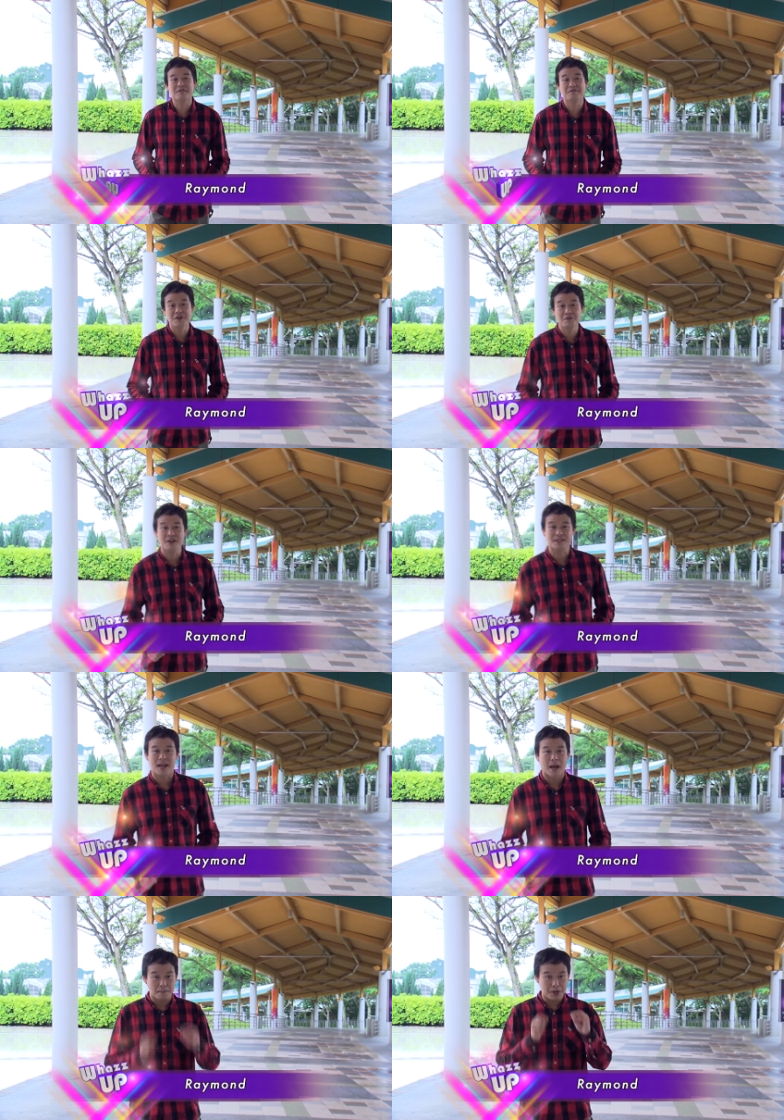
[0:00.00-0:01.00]
and Furious,
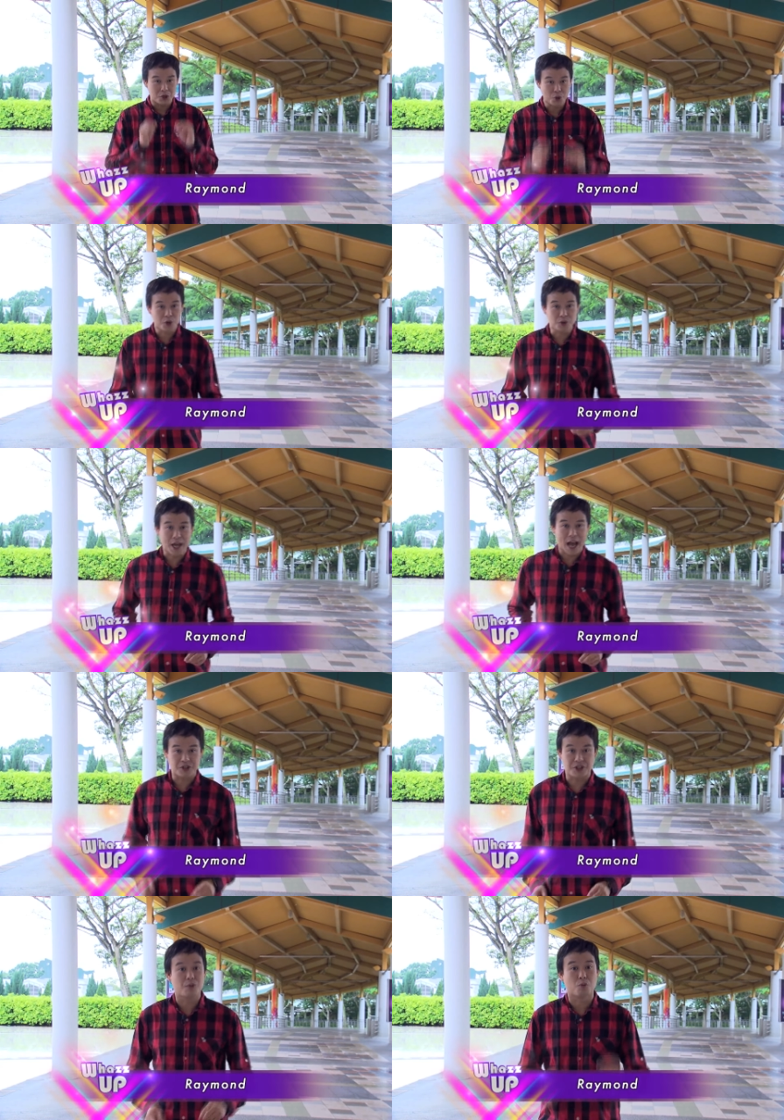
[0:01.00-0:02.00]
be sure to catch the